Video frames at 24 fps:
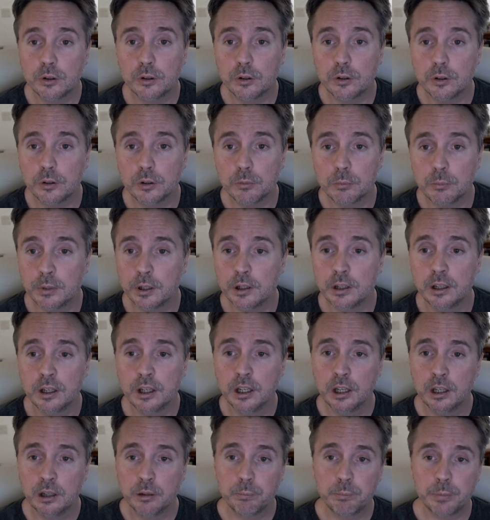but
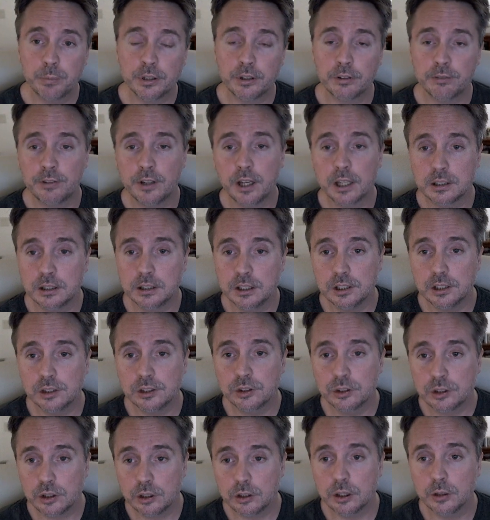the fact
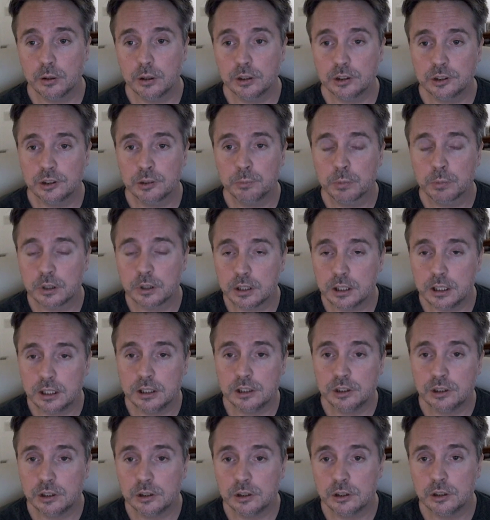is, it's pretty
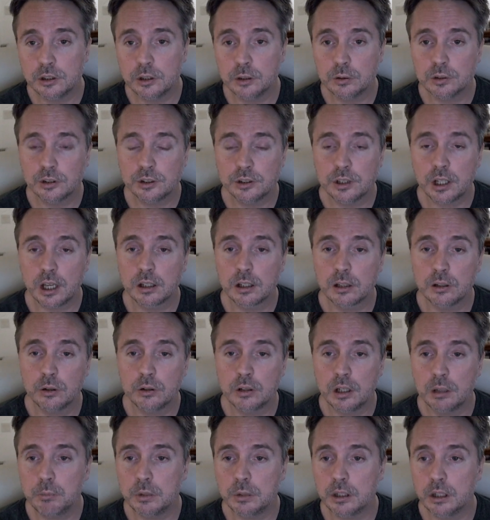easy to do a
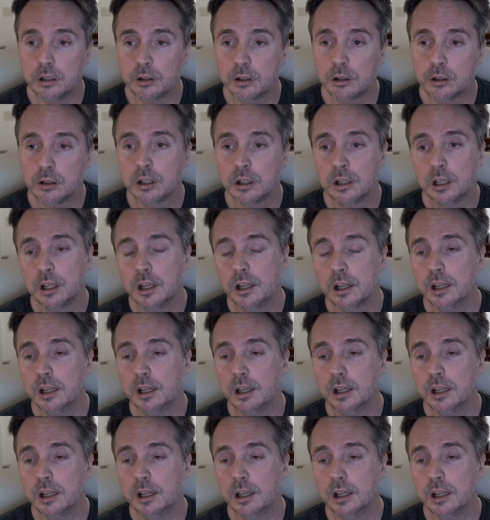standalone emulator